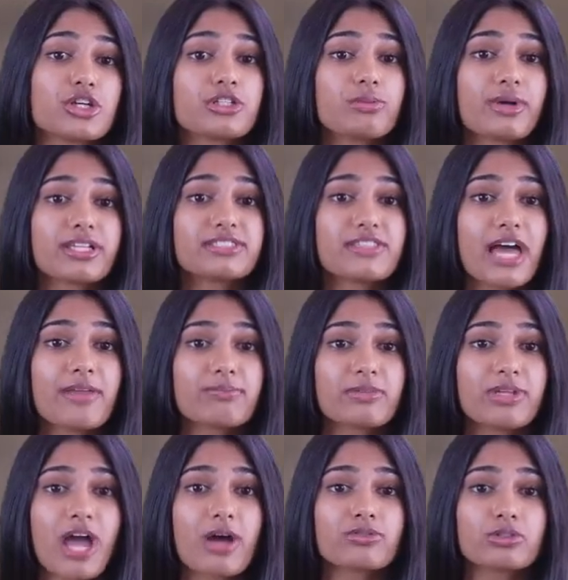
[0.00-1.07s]
you exactly
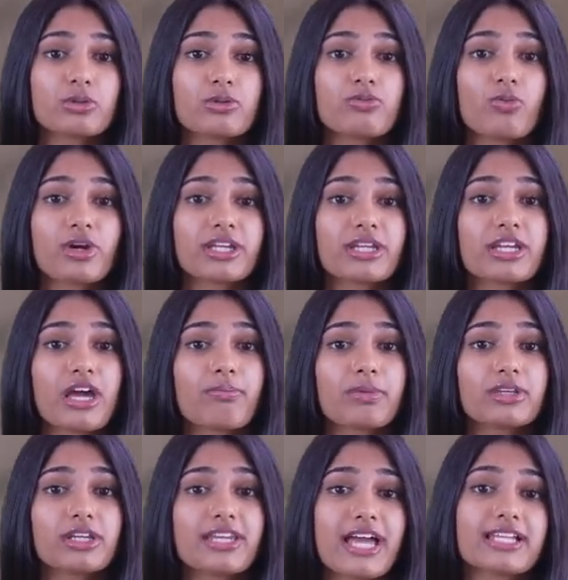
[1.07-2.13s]
how to avoid becoming
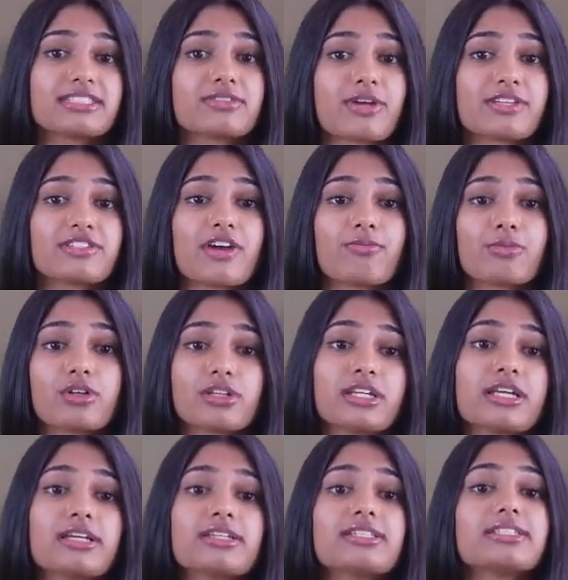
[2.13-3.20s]
the next victim.
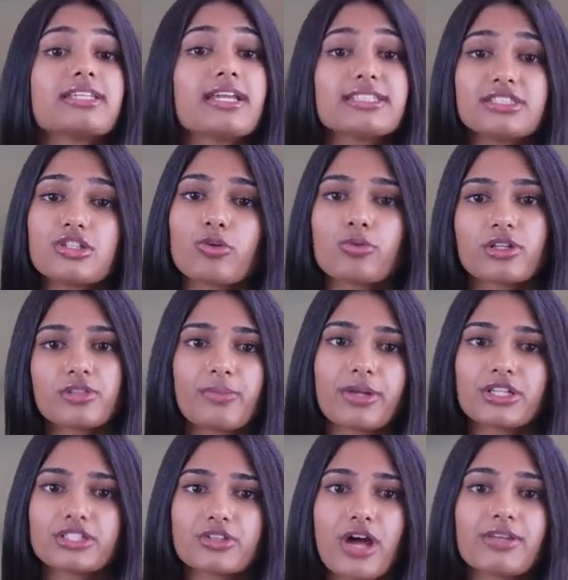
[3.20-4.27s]
Stay tuned
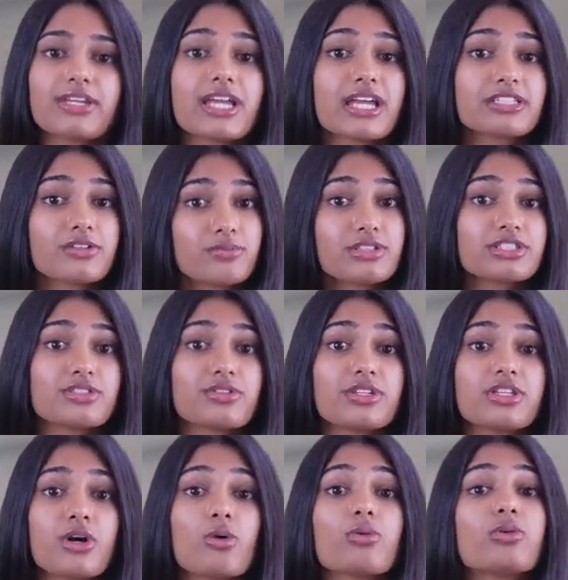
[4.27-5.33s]
because by the end of this
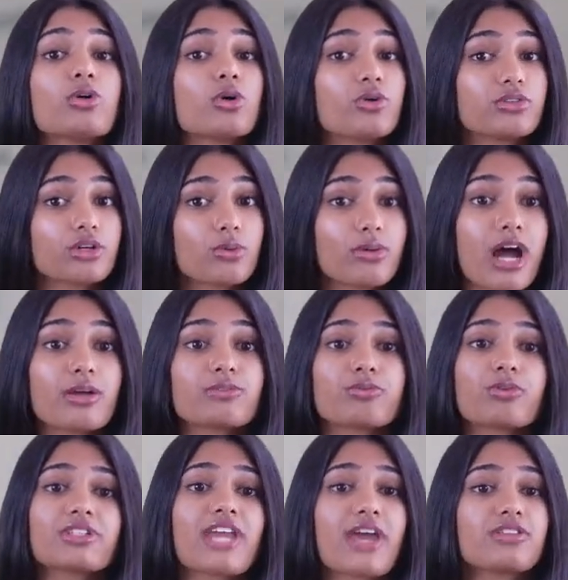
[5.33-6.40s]
video, you'll know how to
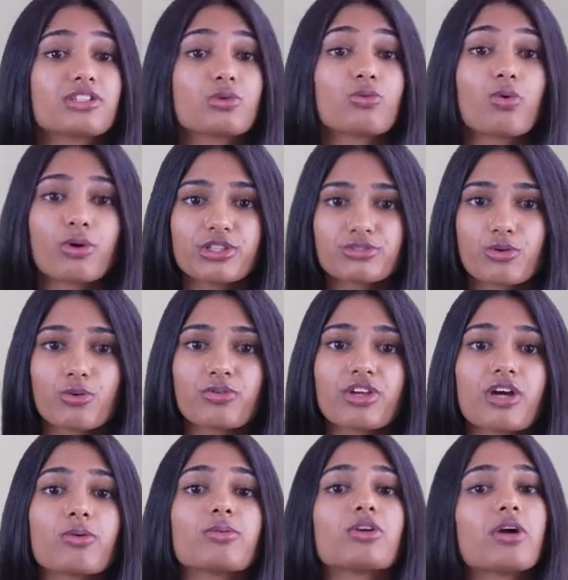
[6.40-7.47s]
protect your
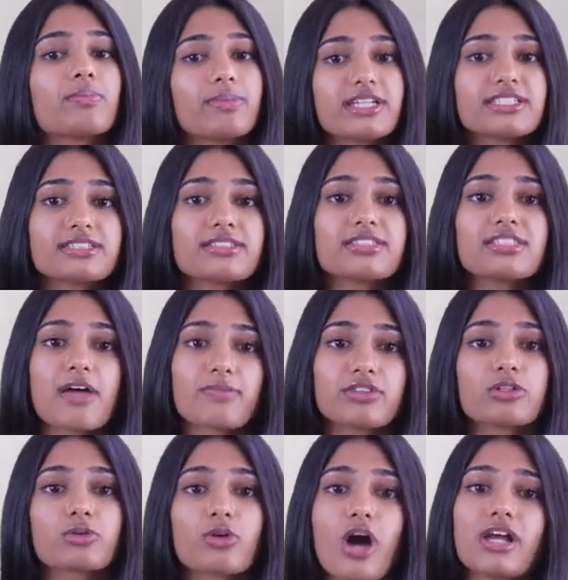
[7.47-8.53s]
portfolio from these
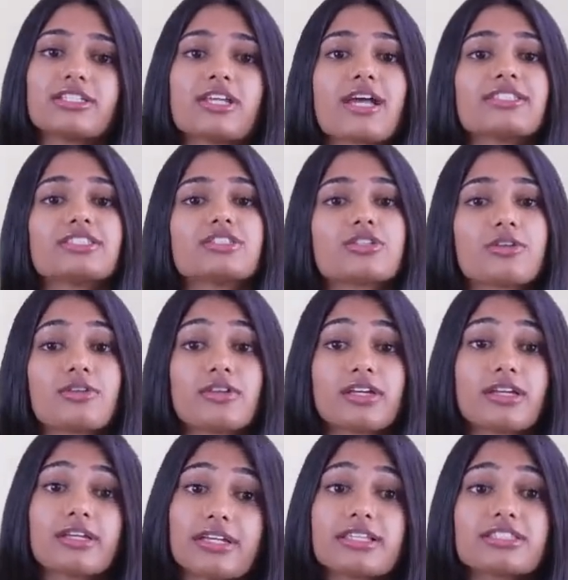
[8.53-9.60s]
deceptive projects.
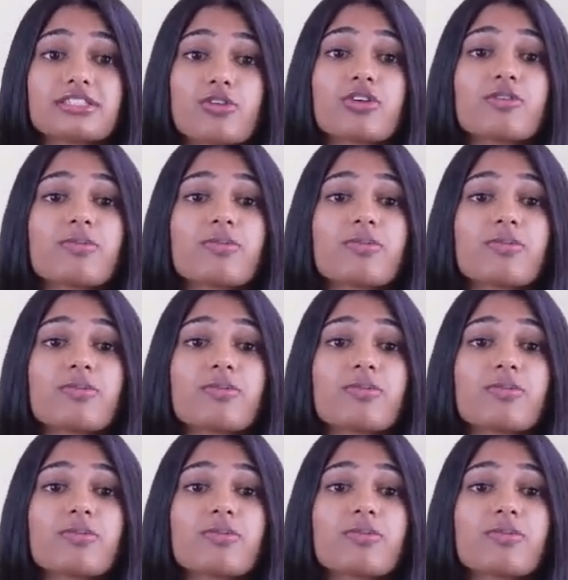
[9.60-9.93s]
This could